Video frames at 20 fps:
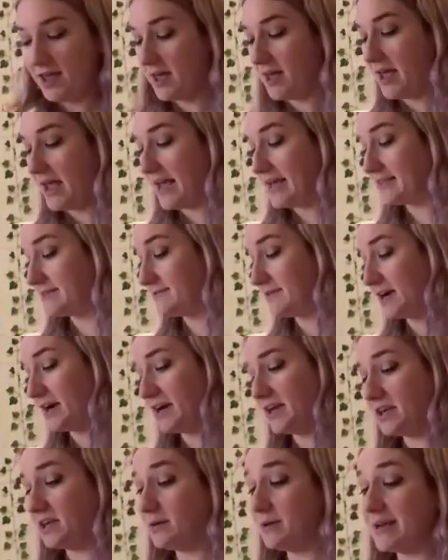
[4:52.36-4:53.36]
It's very
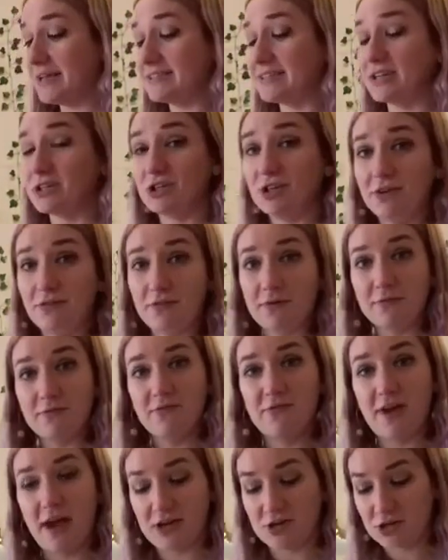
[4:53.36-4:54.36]
cute. It's actually from
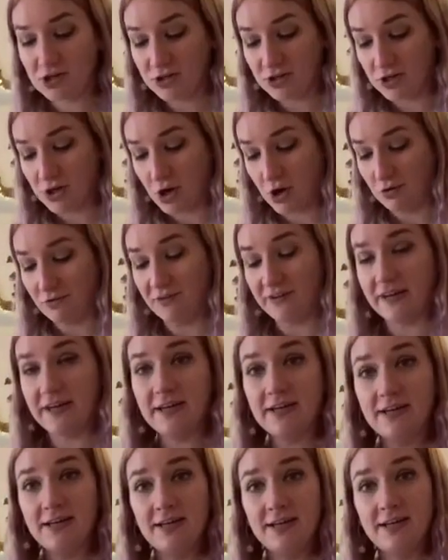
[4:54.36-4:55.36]
Fashion
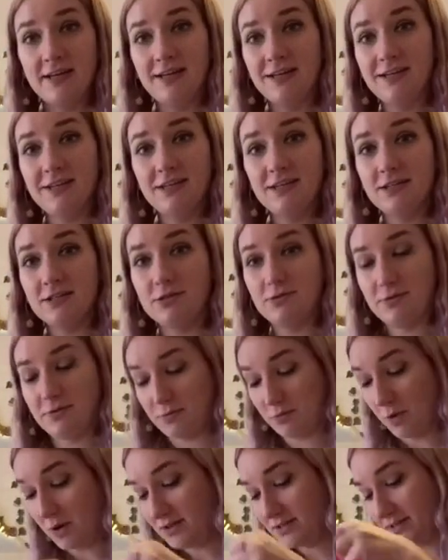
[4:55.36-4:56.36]
Nova. So it
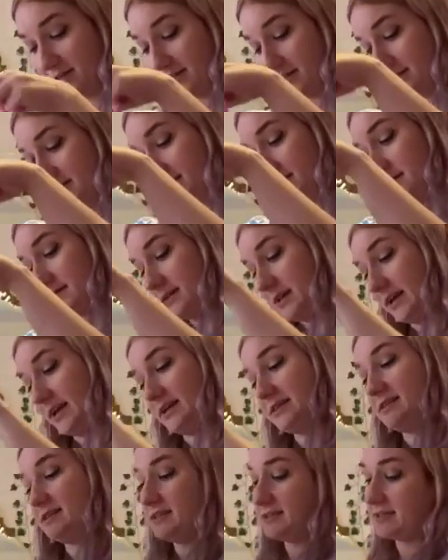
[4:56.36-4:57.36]
was like a
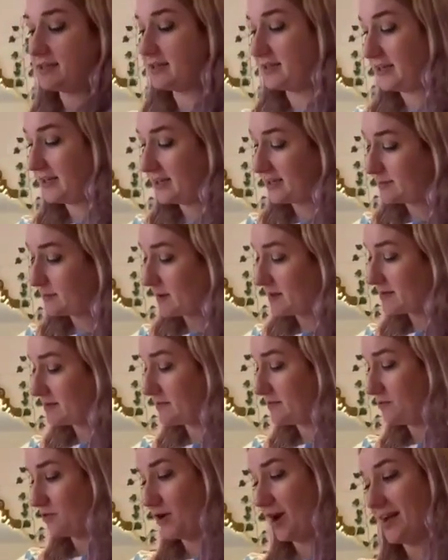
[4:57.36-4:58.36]
decently
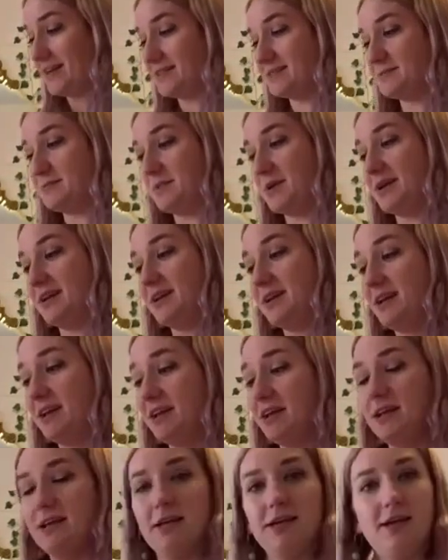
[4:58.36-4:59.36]
expensive dress, but
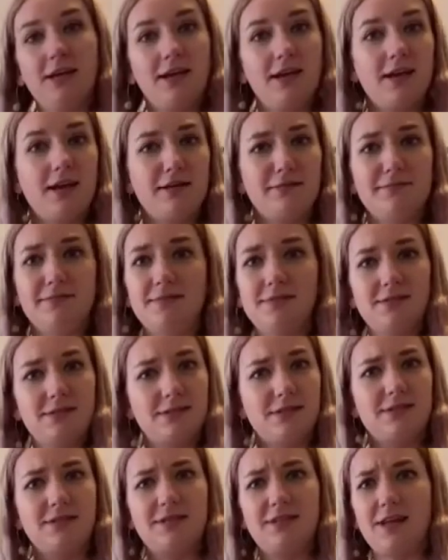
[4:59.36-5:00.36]

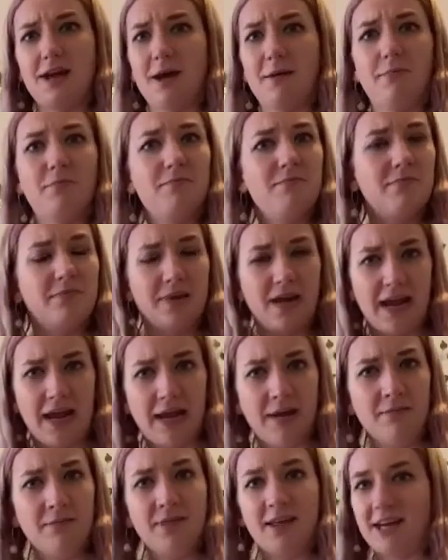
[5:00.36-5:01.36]
a
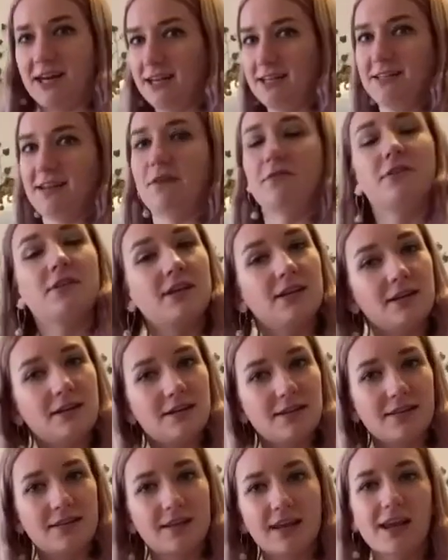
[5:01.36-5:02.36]
name that I definitely
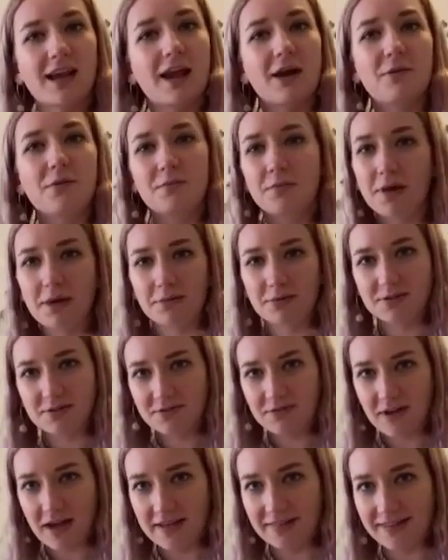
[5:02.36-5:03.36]
didn't think I would be able to
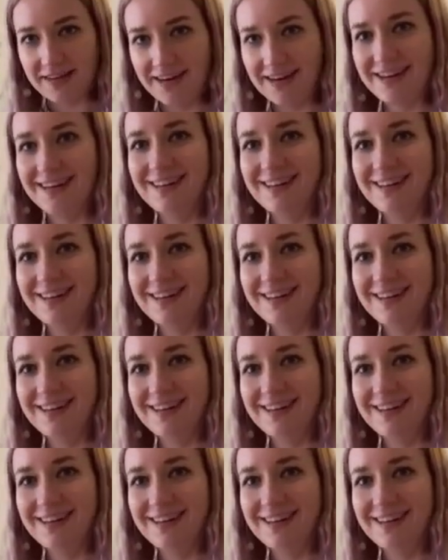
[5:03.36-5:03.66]
find there.